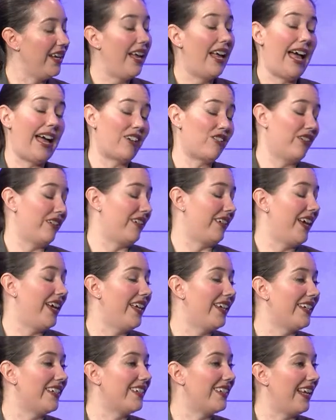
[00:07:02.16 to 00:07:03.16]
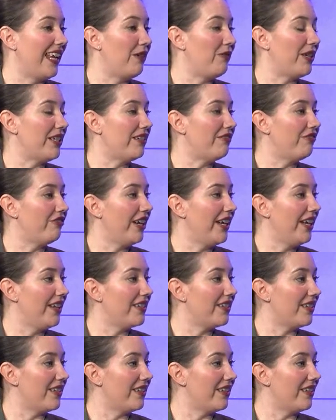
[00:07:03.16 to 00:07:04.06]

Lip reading: Actually, again, until I went to France,